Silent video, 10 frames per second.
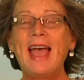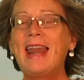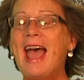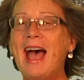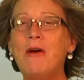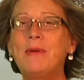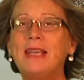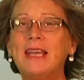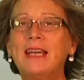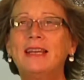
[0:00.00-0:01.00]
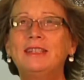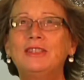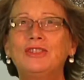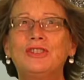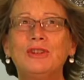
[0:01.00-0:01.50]
and how we can
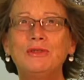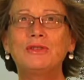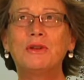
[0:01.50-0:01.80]
choose